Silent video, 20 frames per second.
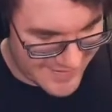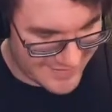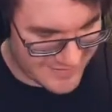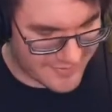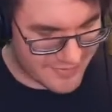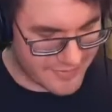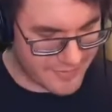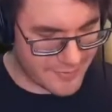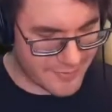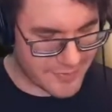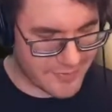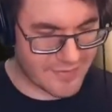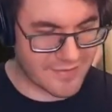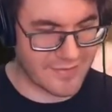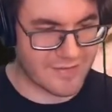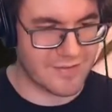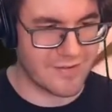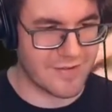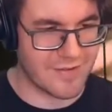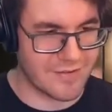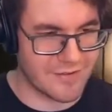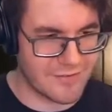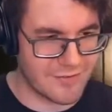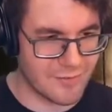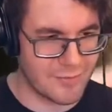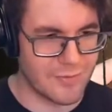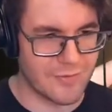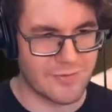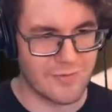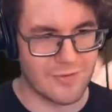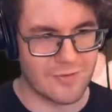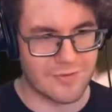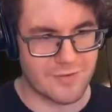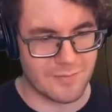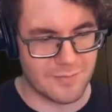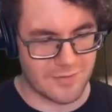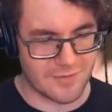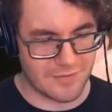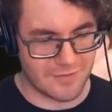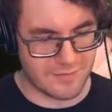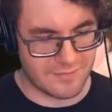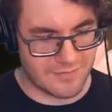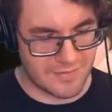super excited, super stoked to build them.